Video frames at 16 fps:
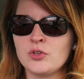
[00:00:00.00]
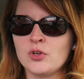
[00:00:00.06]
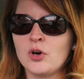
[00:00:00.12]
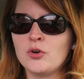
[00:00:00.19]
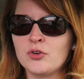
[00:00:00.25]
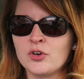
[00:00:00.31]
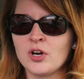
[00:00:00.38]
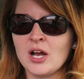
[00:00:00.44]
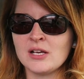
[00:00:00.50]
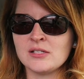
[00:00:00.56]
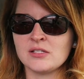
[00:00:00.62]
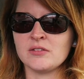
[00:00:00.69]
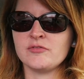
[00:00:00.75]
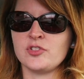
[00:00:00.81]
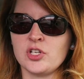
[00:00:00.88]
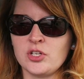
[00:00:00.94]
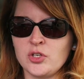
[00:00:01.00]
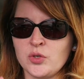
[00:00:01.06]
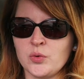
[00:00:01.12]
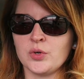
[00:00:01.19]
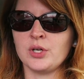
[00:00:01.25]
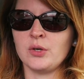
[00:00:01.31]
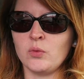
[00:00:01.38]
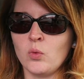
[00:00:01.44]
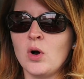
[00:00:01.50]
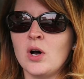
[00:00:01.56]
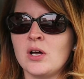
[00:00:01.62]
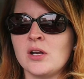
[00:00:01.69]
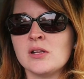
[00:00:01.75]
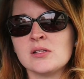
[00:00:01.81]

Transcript: the owner as of January 1,